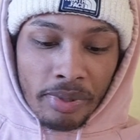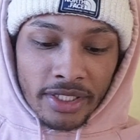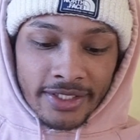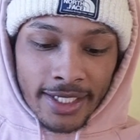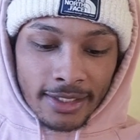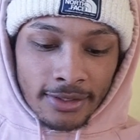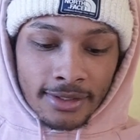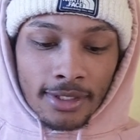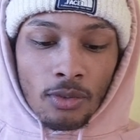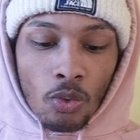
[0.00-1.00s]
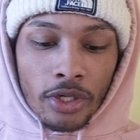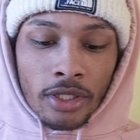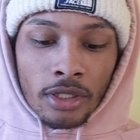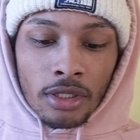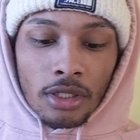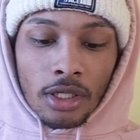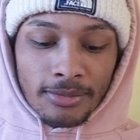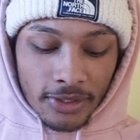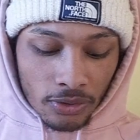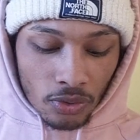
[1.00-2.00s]
Pint Size Warrior,
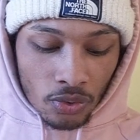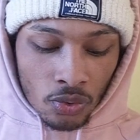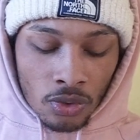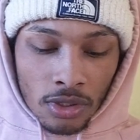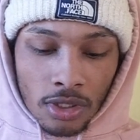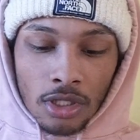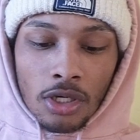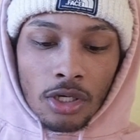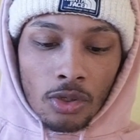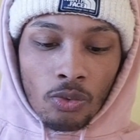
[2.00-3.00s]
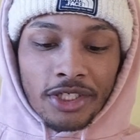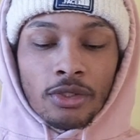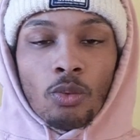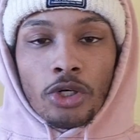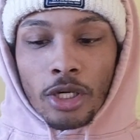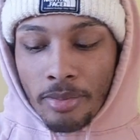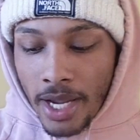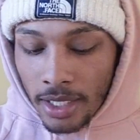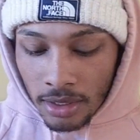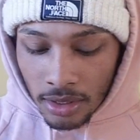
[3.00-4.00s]
Son Goku, Russian Warrior
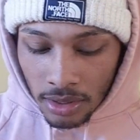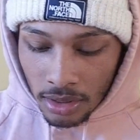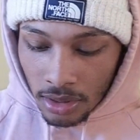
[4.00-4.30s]
Pan,